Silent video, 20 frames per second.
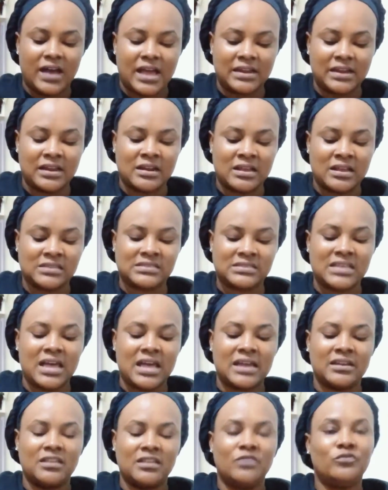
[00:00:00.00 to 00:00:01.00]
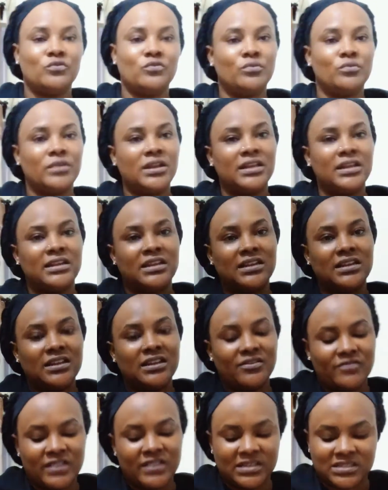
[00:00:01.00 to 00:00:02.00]
and understand if you really need
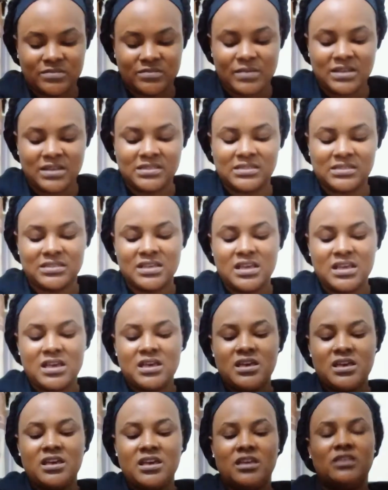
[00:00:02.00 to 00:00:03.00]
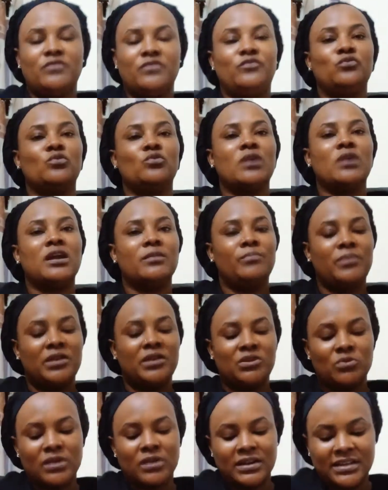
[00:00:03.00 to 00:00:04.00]
investments, if you can pay
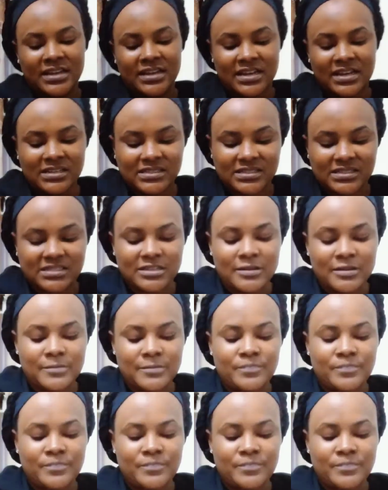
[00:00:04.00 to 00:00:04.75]
your debts,